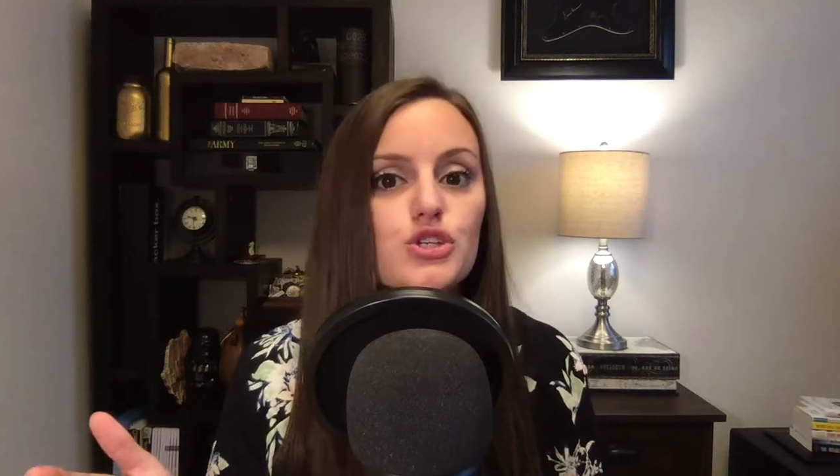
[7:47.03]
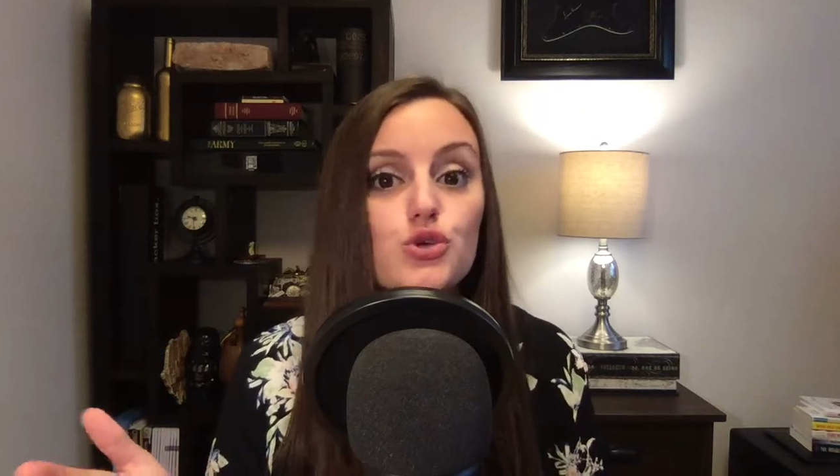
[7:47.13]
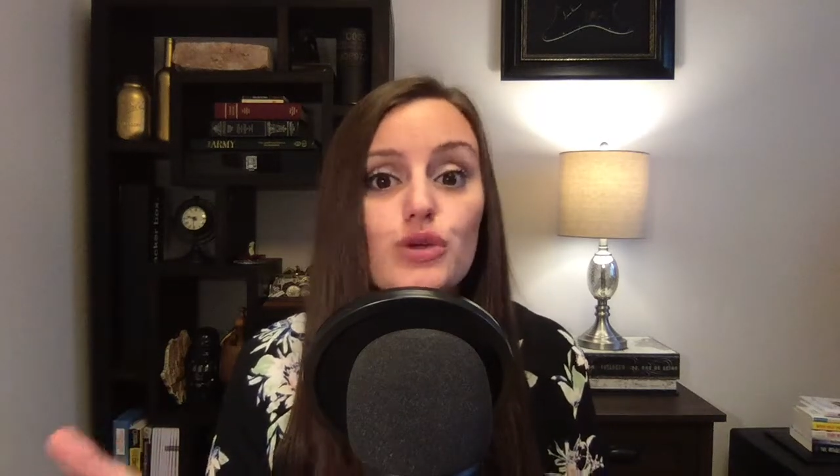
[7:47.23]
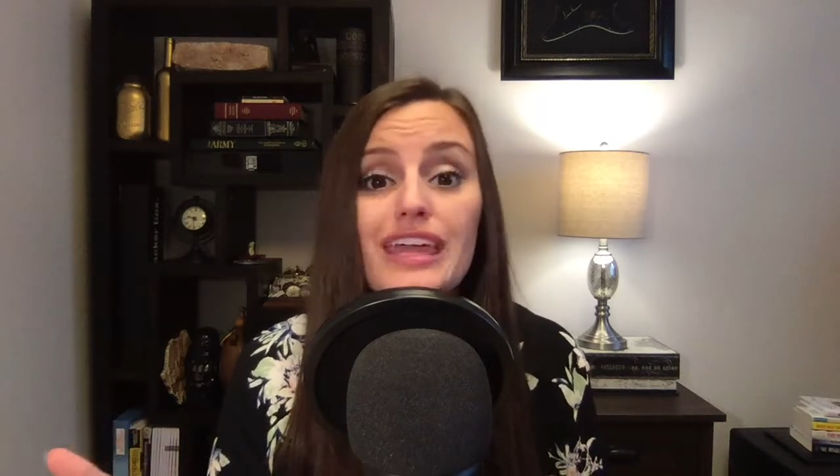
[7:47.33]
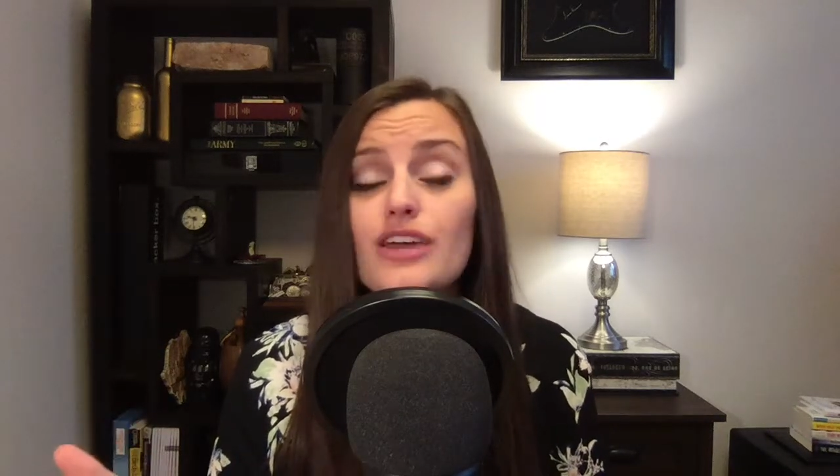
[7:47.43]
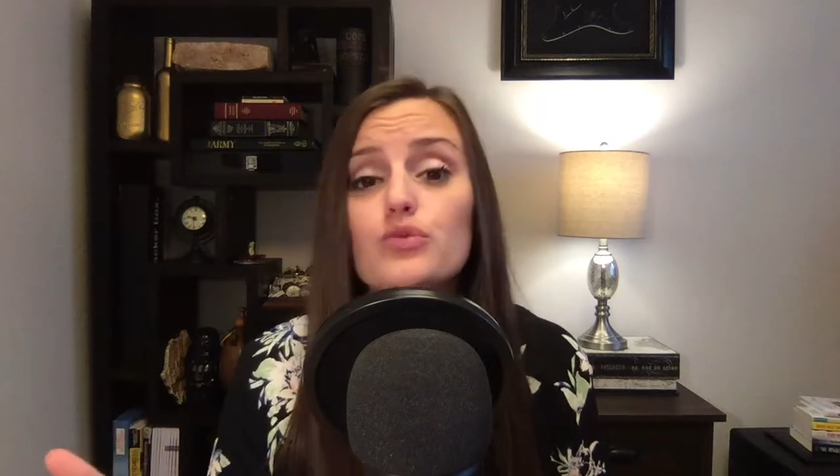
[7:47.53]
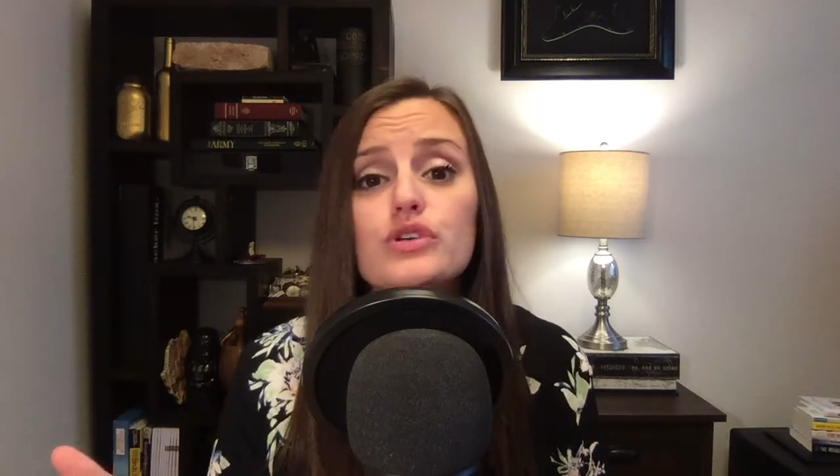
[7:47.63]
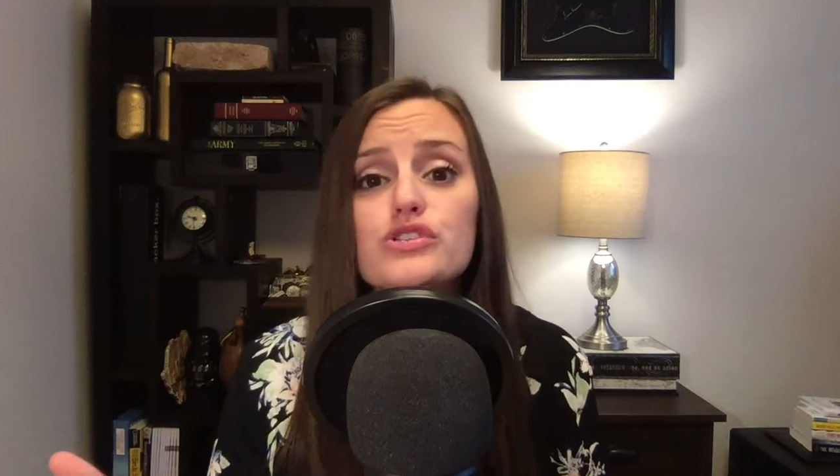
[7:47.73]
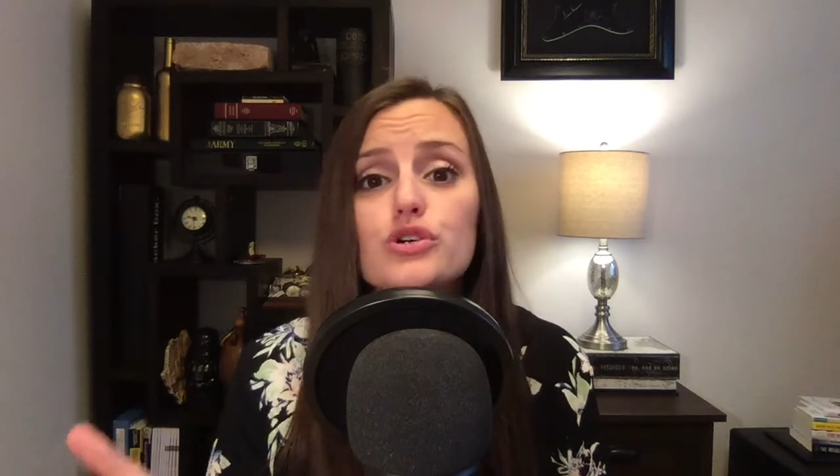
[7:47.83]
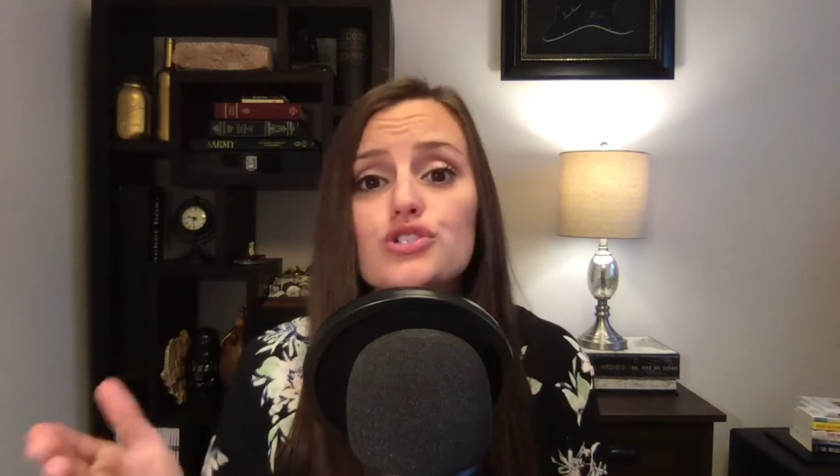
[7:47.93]
you can't
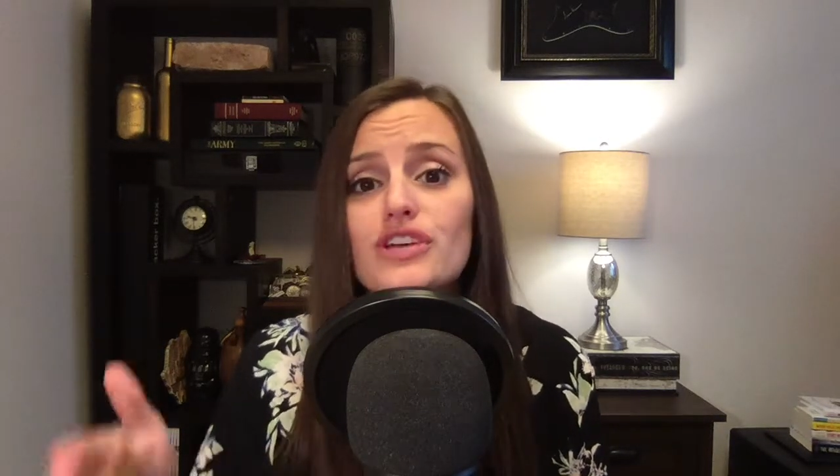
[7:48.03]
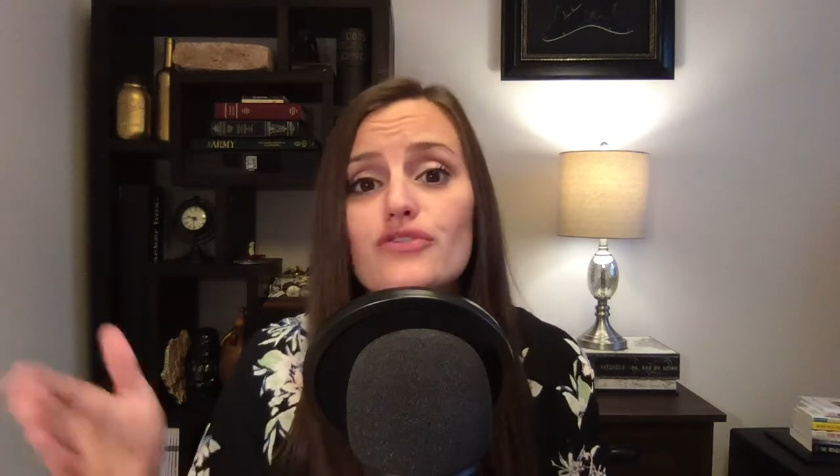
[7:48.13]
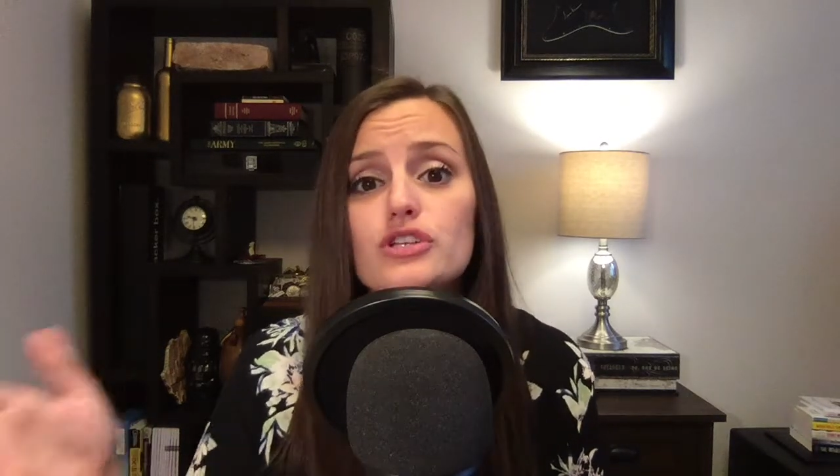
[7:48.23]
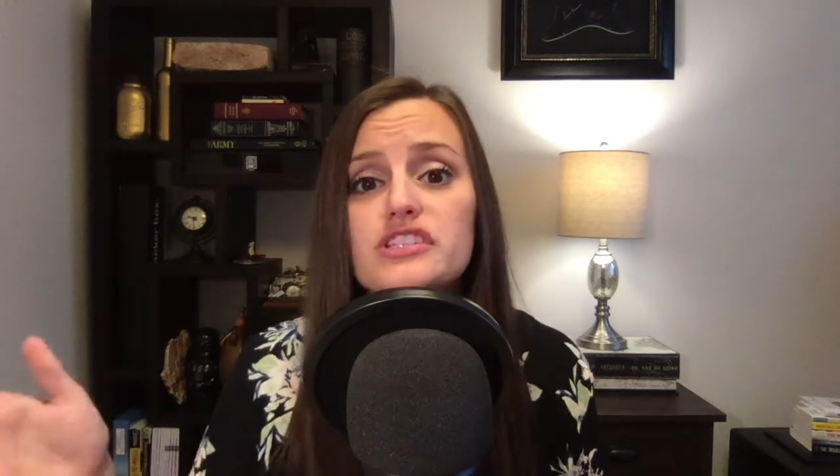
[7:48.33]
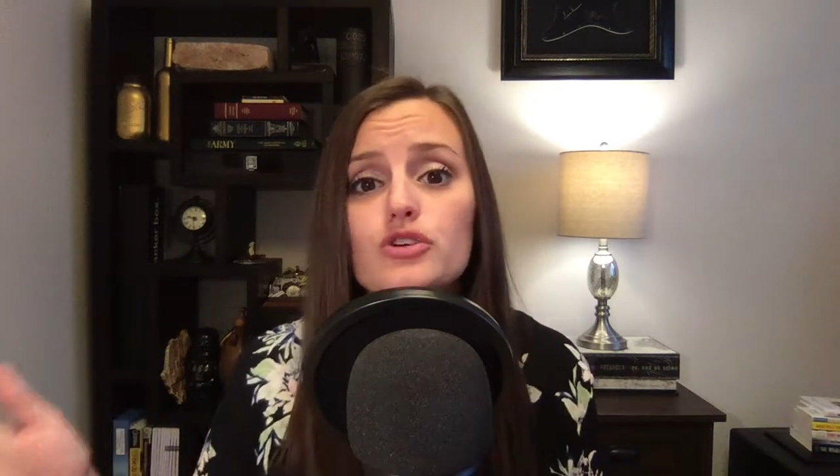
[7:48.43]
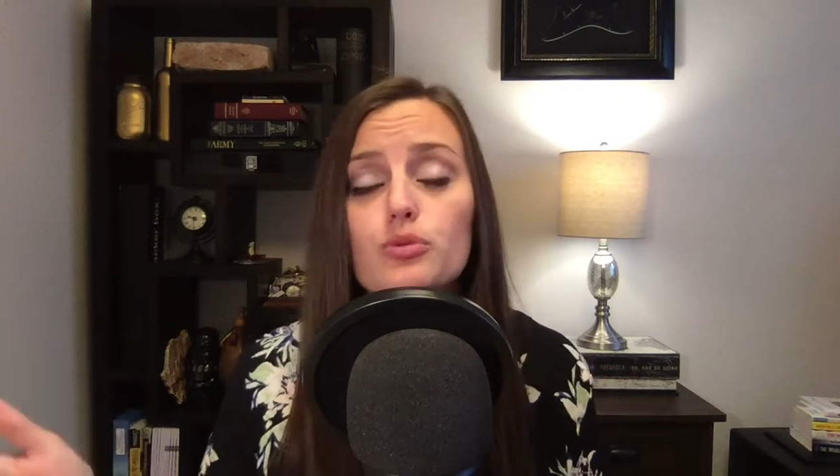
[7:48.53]
research every single